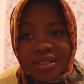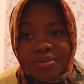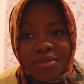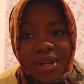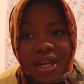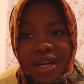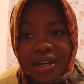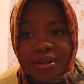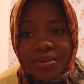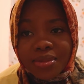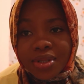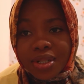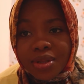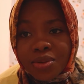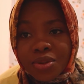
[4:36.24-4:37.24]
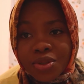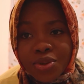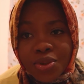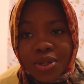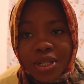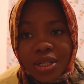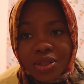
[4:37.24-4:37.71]
my camera was
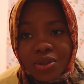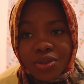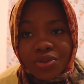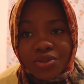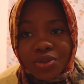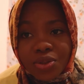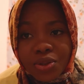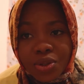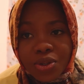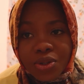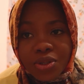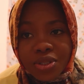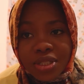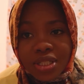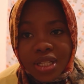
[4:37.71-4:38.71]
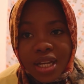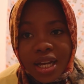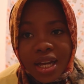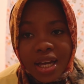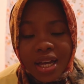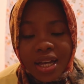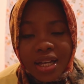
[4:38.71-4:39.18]
going out of focus,
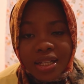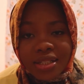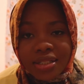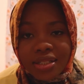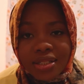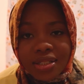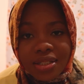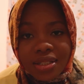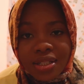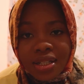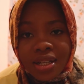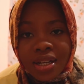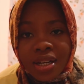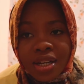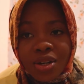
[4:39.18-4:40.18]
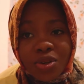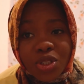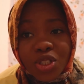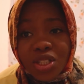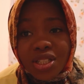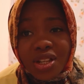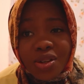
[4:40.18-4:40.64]
and it was
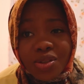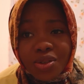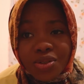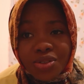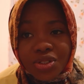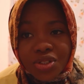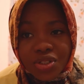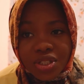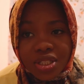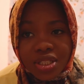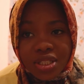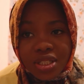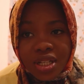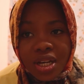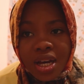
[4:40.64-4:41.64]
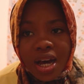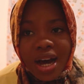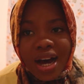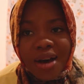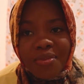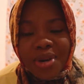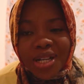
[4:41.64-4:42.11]
just a lot of stress.
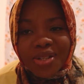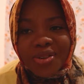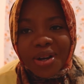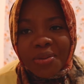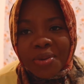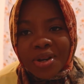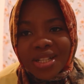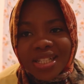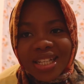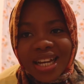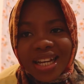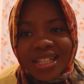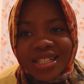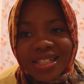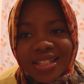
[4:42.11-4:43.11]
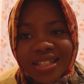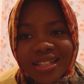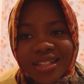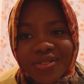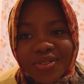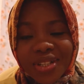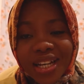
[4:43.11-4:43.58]
And by the way, I'm going to
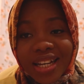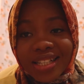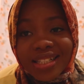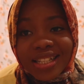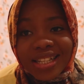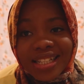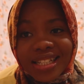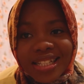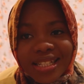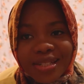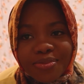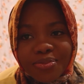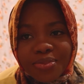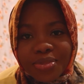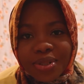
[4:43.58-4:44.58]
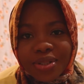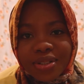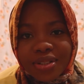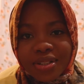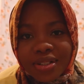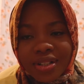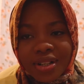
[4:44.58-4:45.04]
give you guys a tip
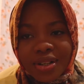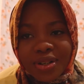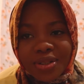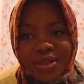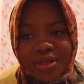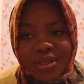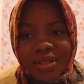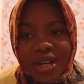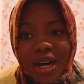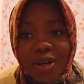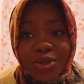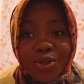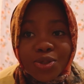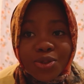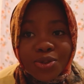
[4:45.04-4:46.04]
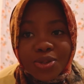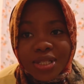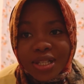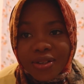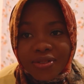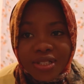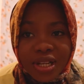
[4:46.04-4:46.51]
on how to do
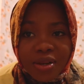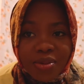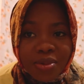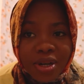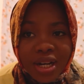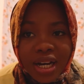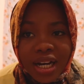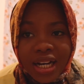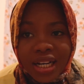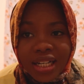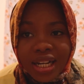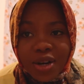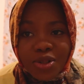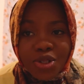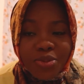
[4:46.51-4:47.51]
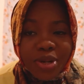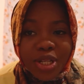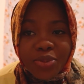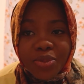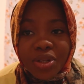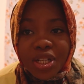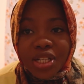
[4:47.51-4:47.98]
self timer and how to
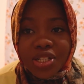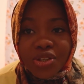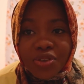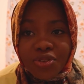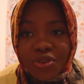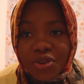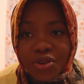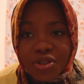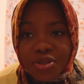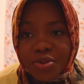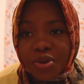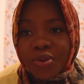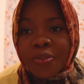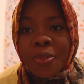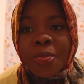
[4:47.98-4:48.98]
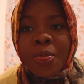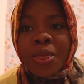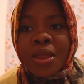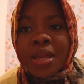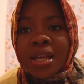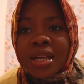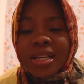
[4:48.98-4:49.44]
manipulate your focus. But
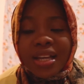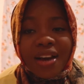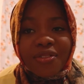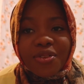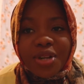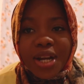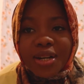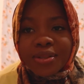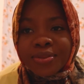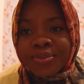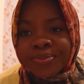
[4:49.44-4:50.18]
yeah, for now,